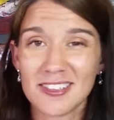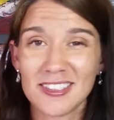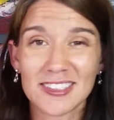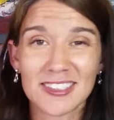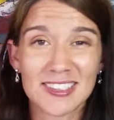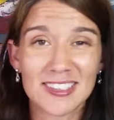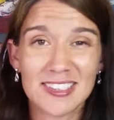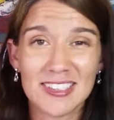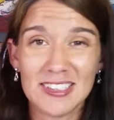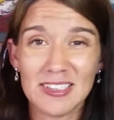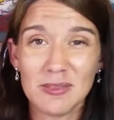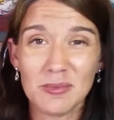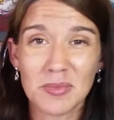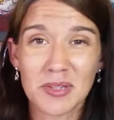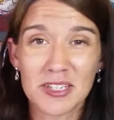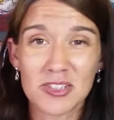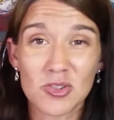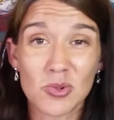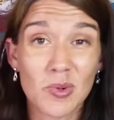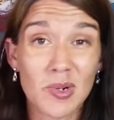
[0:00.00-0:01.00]
sixteen
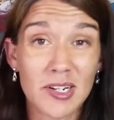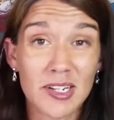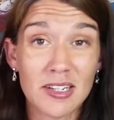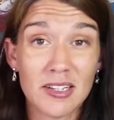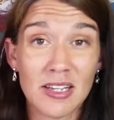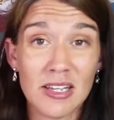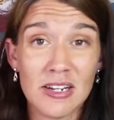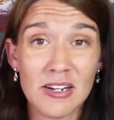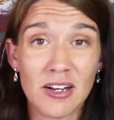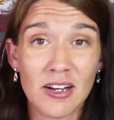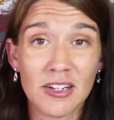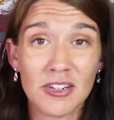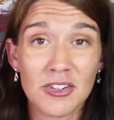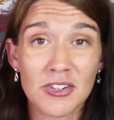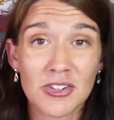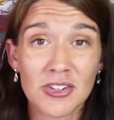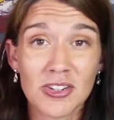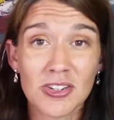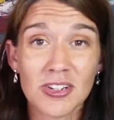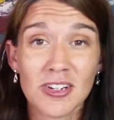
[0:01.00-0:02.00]
by twenty and
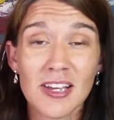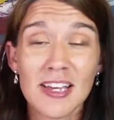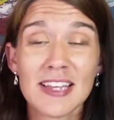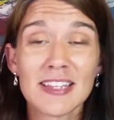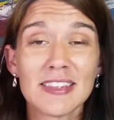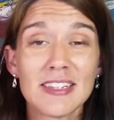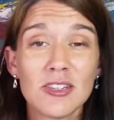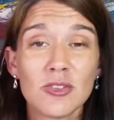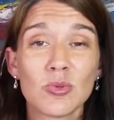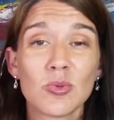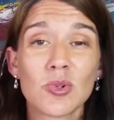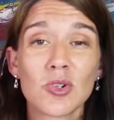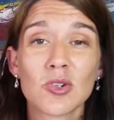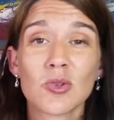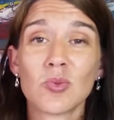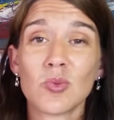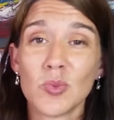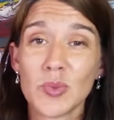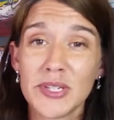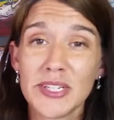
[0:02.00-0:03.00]
under, these
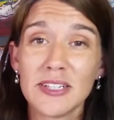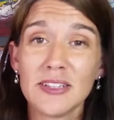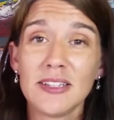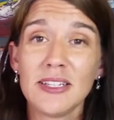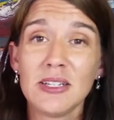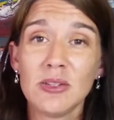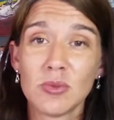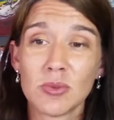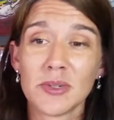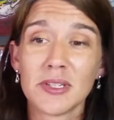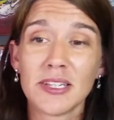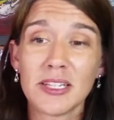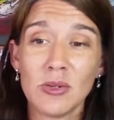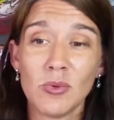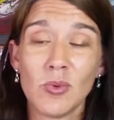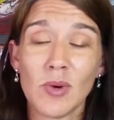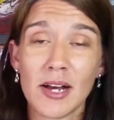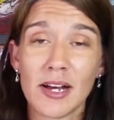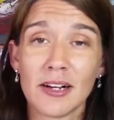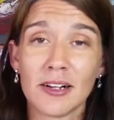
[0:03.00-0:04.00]
work really,
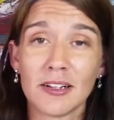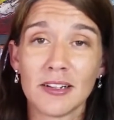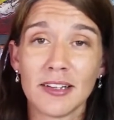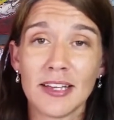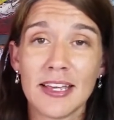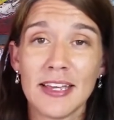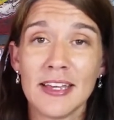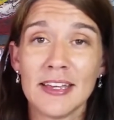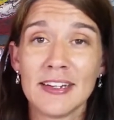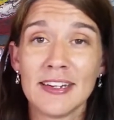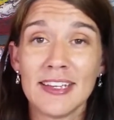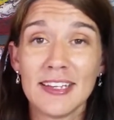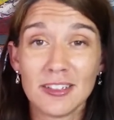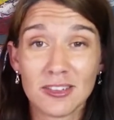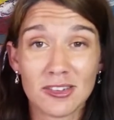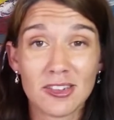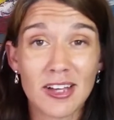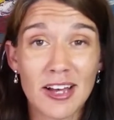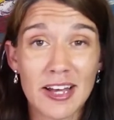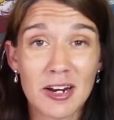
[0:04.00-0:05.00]
really well. And
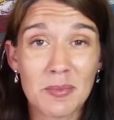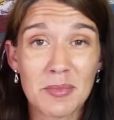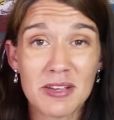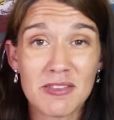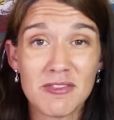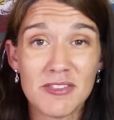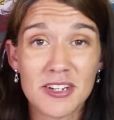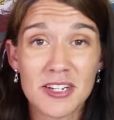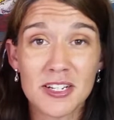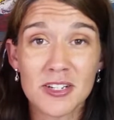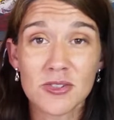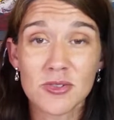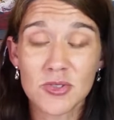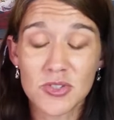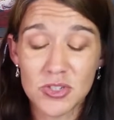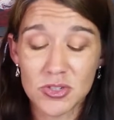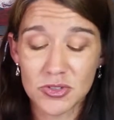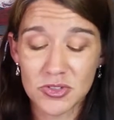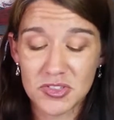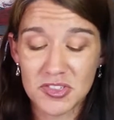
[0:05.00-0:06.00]
in a lot of my
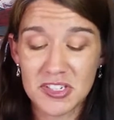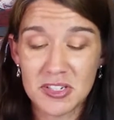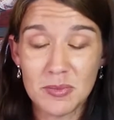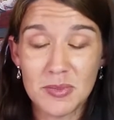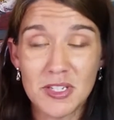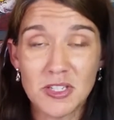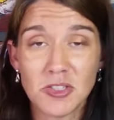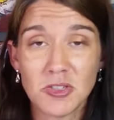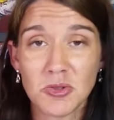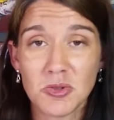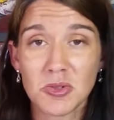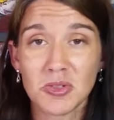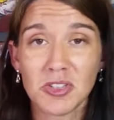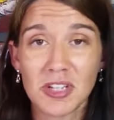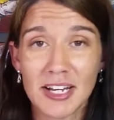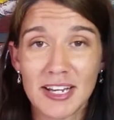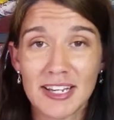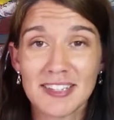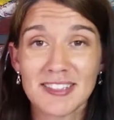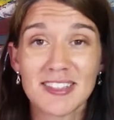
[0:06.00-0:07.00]
videos, you'll see me
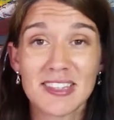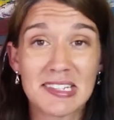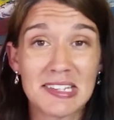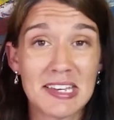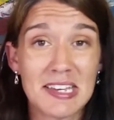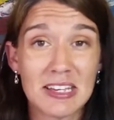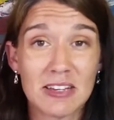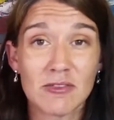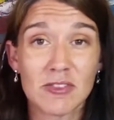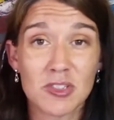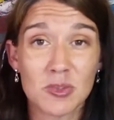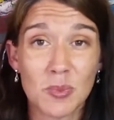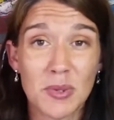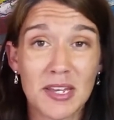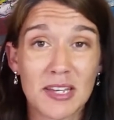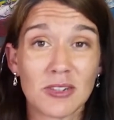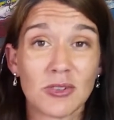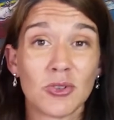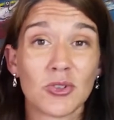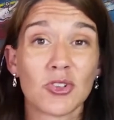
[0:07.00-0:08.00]
utilize the canvas
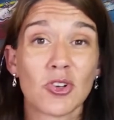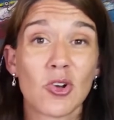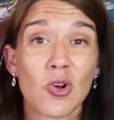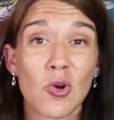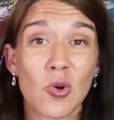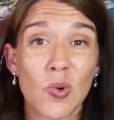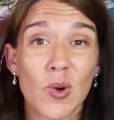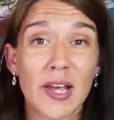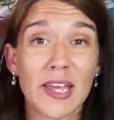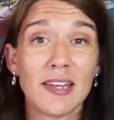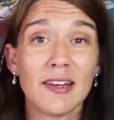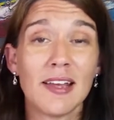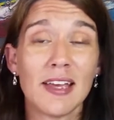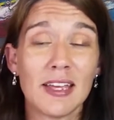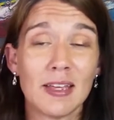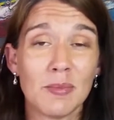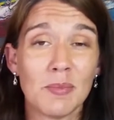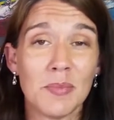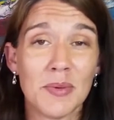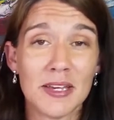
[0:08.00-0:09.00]
panels quite
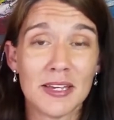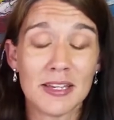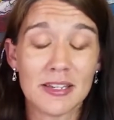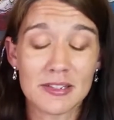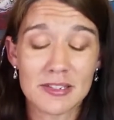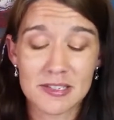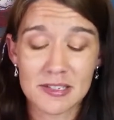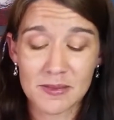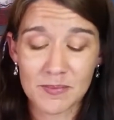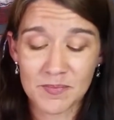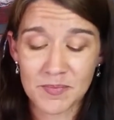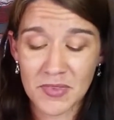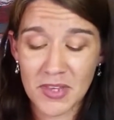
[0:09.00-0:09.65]
a bit.